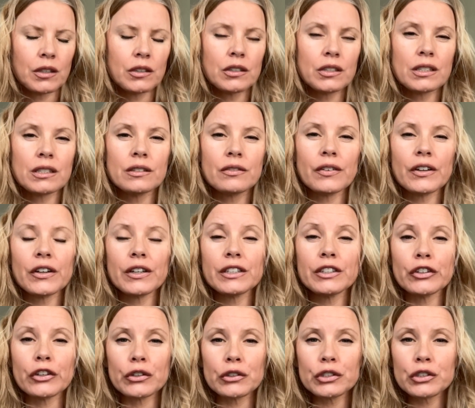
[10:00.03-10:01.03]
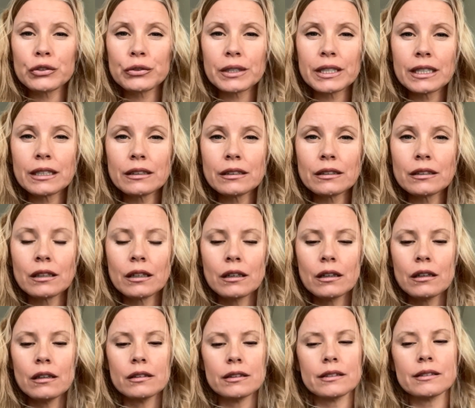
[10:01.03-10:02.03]
She's very nurturing.
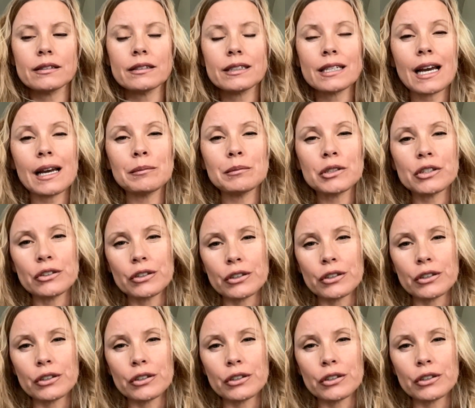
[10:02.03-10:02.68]
This is a time to